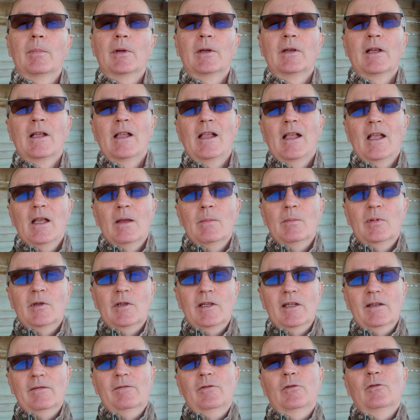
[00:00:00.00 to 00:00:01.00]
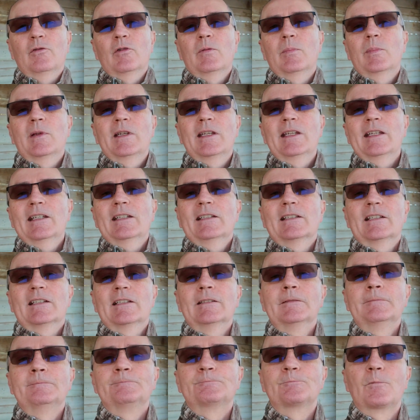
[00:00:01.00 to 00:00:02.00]
But if you're a beginner,
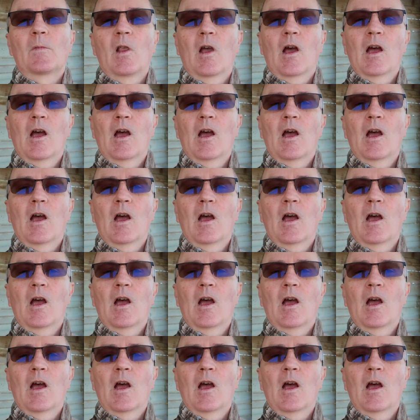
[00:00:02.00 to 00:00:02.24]
I would